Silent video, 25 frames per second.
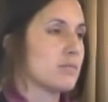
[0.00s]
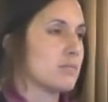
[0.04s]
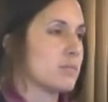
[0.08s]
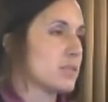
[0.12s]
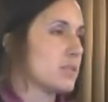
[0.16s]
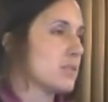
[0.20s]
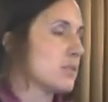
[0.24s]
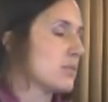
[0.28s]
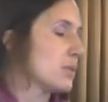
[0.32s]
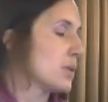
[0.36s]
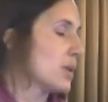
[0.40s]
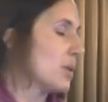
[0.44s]

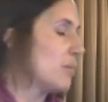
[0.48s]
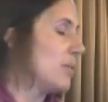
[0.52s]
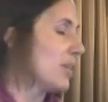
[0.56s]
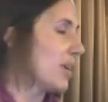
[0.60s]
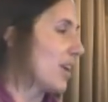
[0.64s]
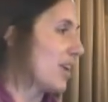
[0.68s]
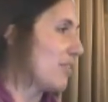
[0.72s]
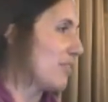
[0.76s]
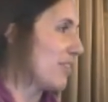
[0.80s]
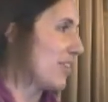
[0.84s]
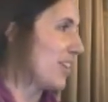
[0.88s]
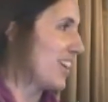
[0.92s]
what's the word I'm
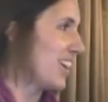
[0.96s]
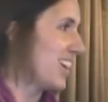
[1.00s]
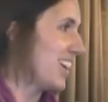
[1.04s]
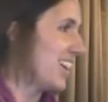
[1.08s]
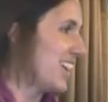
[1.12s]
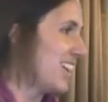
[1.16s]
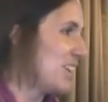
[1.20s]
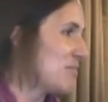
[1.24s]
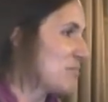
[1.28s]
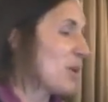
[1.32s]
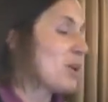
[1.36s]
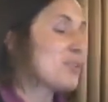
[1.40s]
looking for?
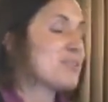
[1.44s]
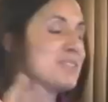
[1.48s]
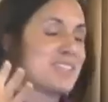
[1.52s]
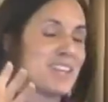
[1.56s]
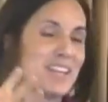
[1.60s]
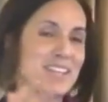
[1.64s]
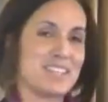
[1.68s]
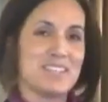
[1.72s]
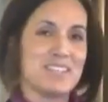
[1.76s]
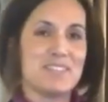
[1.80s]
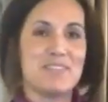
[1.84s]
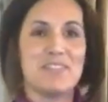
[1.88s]

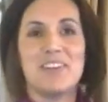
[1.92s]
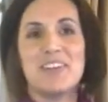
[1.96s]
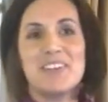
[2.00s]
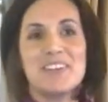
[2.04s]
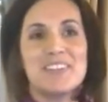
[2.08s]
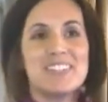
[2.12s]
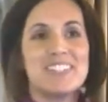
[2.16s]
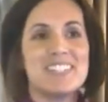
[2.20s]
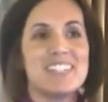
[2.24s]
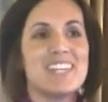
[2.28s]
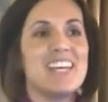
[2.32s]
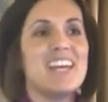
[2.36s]
Processed
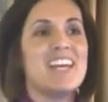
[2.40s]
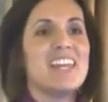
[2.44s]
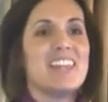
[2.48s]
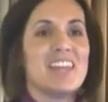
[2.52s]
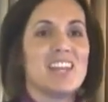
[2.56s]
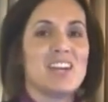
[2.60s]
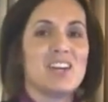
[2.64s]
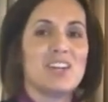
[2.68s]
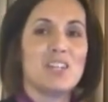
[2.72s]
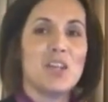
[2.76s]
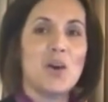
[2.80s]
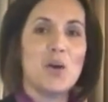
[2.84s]
foods
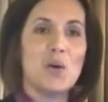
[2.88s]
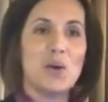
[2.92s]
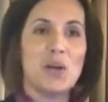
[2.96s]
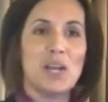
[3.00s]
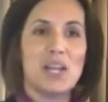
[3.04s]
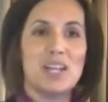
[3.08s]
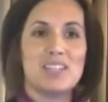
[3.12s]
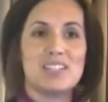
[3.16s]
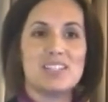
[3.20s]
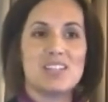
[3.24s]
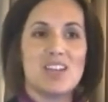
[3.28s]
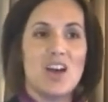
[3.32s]
that are
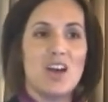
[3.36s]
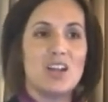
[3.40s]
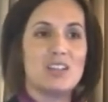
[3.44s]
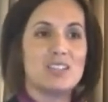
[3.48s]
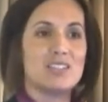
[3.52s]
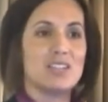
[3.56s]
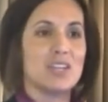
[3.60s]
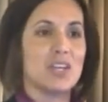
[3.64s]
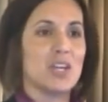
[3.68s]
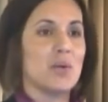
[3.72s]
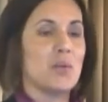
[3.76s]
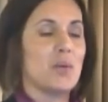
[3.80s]
loaded in
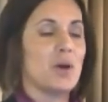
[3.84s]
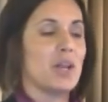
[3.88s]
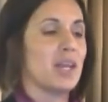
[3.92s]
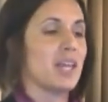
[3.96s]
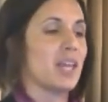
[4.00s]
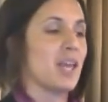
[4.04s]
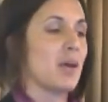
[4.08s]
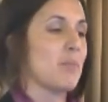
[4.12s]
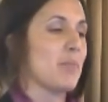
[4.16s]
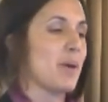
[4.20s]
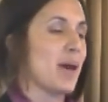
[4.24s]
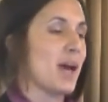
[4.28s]
salt, so you want
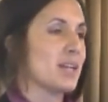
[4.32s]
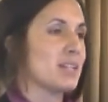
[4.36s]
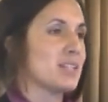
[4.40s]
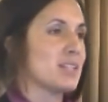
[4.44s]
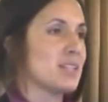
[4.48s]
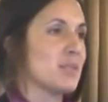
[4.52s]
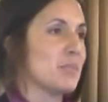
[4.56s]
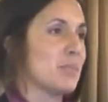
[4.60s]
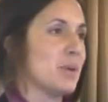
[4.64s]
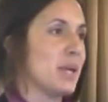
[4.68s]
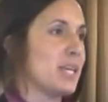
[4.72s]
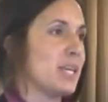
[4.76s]
to get back
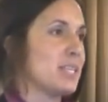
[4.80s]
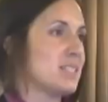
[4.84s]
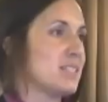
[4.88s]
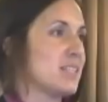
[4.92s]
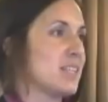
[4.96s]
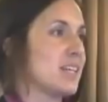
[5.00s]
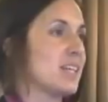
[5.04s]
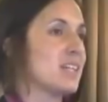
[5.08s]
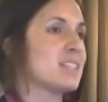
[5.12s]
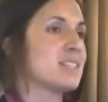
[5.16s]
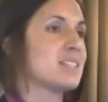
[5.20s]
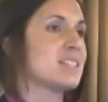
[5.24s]
to the
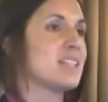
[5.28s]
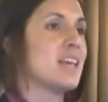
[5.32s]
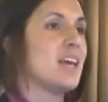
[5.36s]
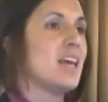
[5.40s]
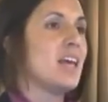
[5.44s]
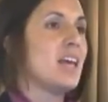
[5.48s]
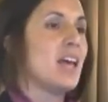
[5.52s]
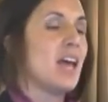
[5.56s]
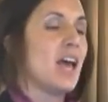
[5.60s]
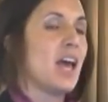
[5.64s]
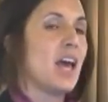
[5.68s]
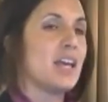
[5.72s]
basics.
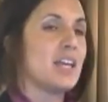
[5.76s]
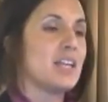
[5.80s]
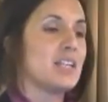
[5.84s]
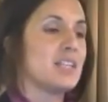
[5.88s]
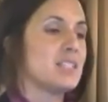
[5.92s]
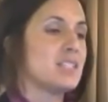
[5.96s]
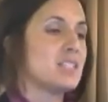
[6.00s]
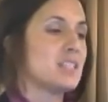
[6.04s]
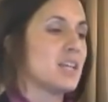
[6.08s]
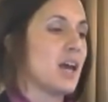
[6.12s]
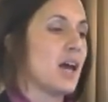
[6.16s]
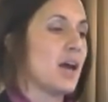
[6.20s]

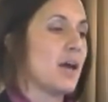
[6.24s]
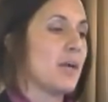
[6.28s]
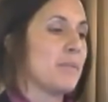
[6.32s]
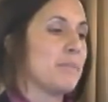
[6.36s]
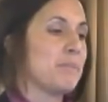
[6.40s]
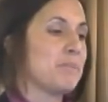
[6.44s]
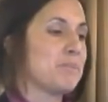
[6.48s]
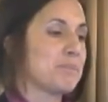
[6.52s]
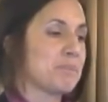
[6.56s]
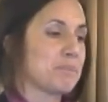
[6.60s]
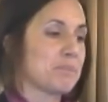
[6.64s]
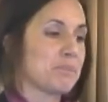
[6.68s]
And
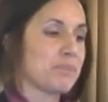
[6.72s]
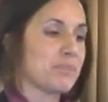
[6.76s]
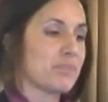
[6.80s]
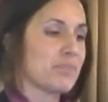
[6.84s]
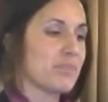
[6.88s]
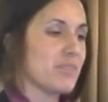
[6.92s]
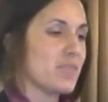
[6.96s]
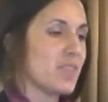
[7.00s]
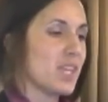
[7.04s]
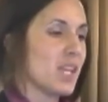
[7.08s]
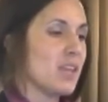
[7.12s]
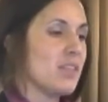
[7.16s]

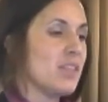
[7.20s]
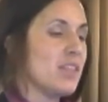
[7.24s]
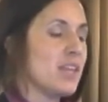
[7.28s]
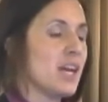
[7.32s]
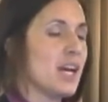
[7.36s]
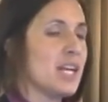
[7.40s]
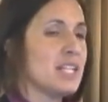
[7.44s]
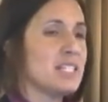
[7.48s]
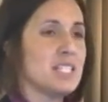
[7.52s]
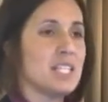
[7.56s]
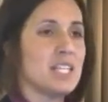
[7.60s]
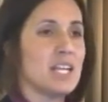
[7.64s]

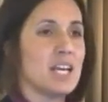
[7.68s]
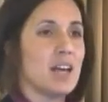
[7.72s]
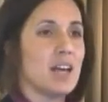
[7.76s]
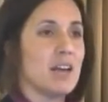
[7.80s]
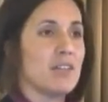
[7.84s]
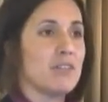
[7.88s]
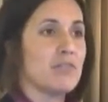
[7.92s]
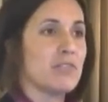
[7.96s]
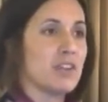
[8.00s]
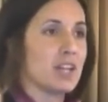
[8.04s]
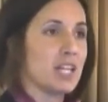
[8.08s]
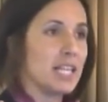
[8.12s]
the idea
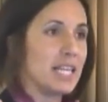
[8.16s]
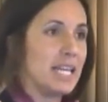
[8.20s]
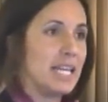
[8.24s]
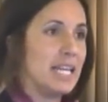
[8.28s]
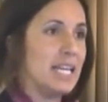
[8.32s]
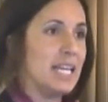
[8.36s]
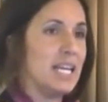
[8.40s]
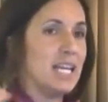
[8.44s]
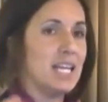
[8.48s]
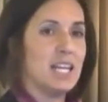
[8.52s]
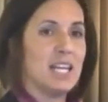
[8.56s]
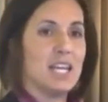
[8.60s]
of
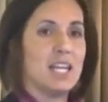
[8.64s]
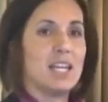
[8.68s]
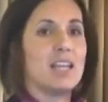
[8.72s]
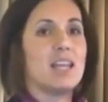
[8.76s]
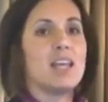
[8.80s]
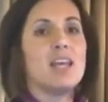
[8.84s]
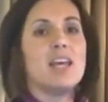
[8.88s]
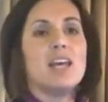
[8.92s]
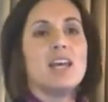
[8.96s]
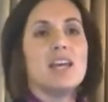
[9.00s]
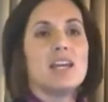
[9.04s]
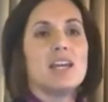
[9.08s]
clean
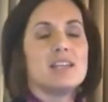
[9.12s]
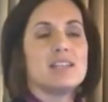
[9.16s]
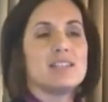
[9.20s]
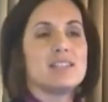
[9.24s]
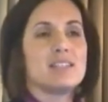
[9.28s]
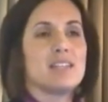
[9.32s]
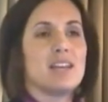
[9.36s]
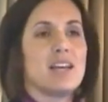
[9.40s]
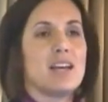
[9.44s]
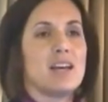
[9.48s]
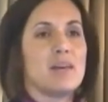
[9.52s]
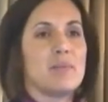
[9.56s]
eating
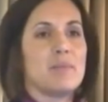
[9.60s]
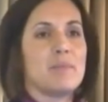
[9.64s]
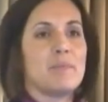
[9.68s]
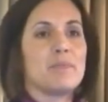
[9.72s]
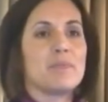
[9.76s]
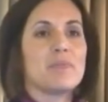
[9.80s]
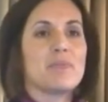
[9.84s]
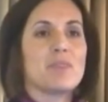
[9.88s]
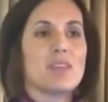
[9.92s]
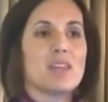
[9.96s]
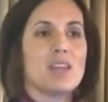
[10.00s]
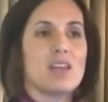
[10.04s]
is
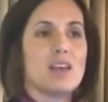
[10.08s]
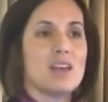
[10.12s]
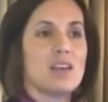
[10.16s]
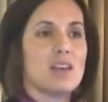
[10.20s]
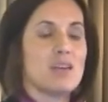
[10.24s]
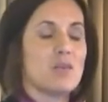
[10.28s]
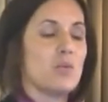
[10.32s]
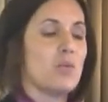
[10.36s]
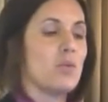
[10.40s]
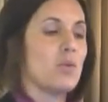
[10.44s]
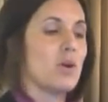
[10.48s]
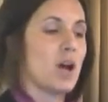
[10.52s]

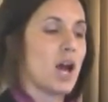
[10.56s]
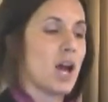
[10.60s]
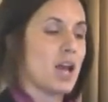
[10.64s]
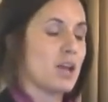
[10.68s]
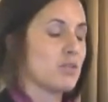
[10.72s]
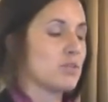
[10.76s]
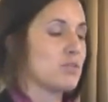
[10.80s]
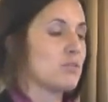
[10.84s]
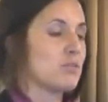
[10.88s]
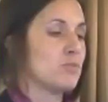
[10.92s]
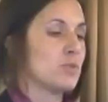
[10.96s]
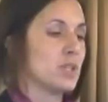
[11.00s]
I
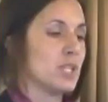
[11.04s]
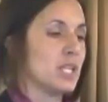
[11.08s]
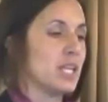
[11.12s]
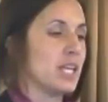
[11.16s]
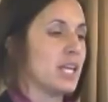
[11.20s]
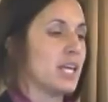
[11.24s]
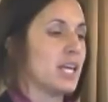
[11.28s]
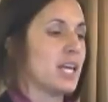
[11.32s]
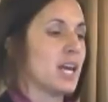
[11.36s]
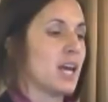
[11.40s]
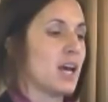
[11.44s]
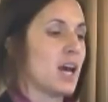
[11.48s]

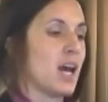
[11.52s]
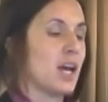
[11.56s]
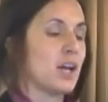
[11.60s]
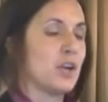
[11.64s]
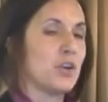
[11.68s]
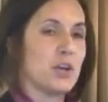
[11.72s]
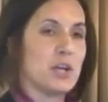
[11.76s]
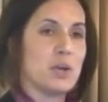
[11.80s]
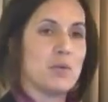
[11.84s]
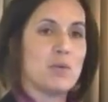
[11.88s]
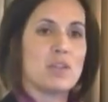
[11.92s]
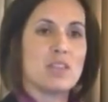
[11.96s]
really
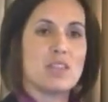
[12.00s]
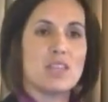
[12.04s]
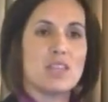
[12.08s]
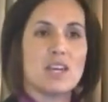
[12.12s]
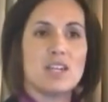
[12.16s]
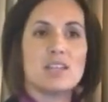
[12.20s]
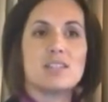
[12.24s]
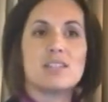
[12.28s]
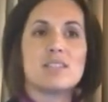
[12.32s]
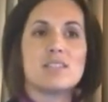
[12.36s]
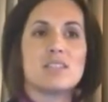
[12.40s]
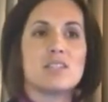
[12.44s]
agree with
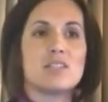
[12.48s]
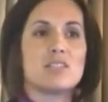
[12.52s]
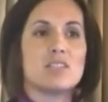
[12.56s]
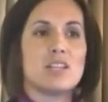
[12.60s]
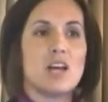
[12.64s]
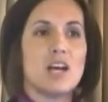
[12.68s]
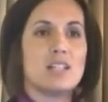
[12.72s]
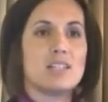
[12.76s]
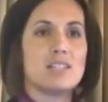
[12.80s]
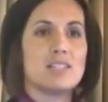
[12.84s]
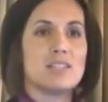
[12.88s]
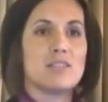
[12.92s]
this. There's
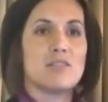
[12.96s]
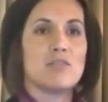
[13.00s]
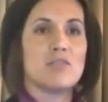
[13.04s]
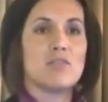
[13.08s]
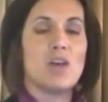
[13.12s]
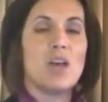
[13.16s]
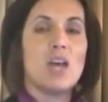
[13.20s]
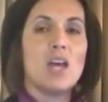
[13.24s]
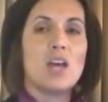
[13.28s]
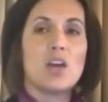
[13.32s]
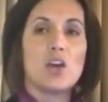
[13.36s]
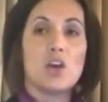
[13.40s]
lots
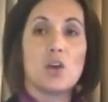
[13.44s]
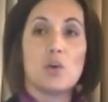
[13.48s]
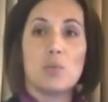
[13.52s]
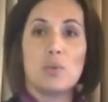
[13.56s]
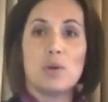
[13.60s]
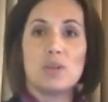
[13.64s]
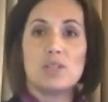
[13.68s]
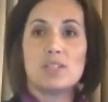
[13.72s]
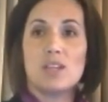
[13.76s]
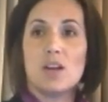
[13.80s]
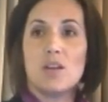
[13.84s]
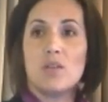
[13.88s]
of
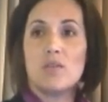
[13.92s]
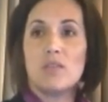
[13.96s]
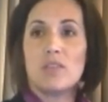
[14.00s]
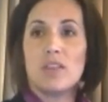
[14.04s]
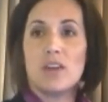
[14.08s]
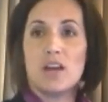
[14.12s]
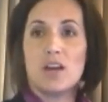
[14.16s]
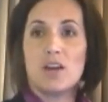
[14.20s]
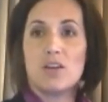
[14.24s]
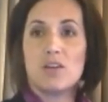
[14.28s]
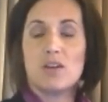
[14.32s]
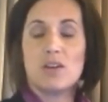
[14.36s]
cookbooks out
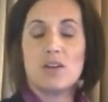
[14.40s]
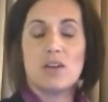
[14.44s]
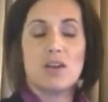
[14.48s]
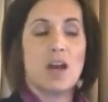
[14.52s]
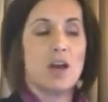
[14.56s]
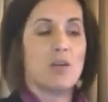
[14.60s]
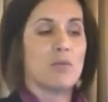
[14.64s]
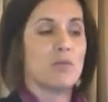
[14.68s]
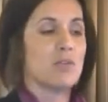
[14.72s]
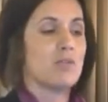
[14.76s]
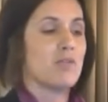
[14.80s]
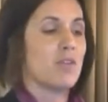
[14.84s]

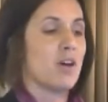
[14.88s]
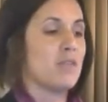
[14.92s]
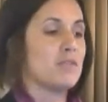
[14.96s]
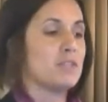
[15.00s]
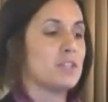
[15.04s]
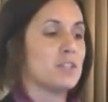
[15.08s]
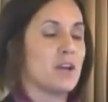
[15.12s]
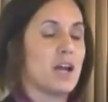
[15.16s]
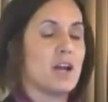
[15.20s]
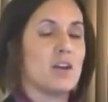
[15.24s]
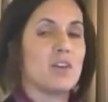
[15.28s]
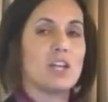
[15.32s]
there revolved
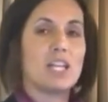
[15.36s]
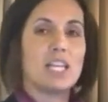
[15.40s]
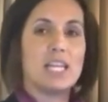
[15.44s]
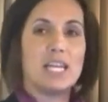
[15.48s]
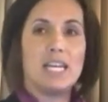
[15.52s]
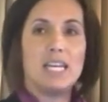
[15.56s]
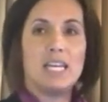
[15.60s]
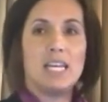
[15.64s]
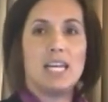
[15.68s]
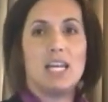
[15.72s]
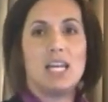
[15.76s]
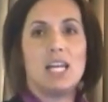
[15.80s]
around
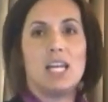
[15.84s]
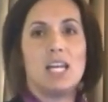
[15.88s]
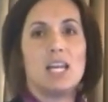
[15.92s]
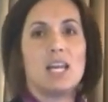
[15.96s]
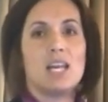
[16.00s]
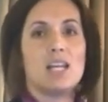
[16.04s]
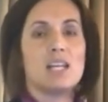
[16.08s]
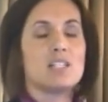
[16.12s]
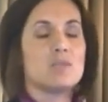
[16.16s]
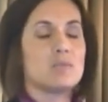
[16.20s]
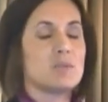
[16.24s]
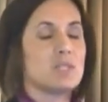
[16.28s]
clean eating, and it's